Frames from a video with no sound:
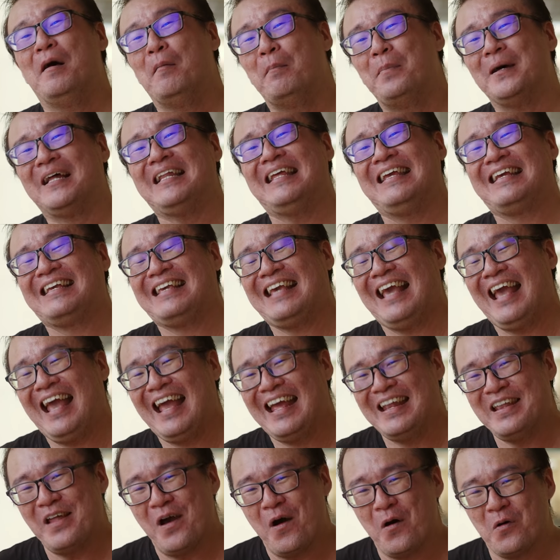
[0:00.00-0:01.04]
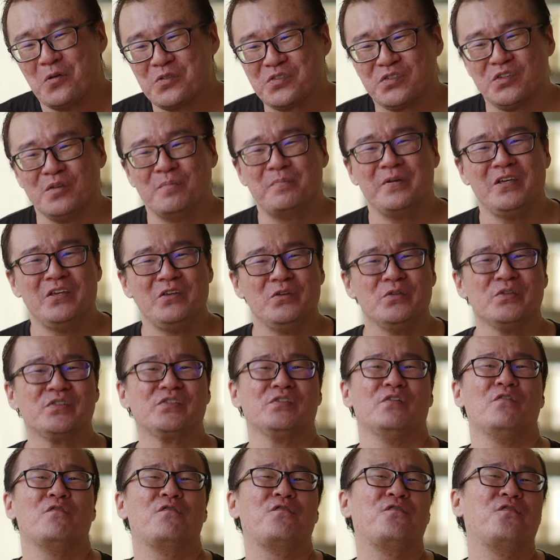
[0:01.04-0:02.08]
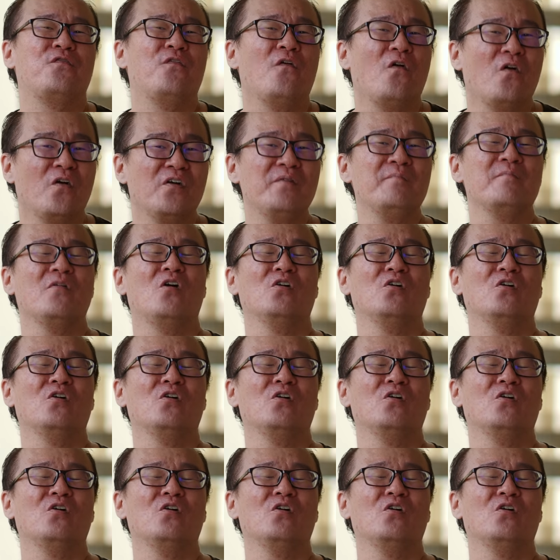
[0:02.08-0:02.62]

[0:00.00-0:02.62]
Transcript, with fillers: but it can also be used for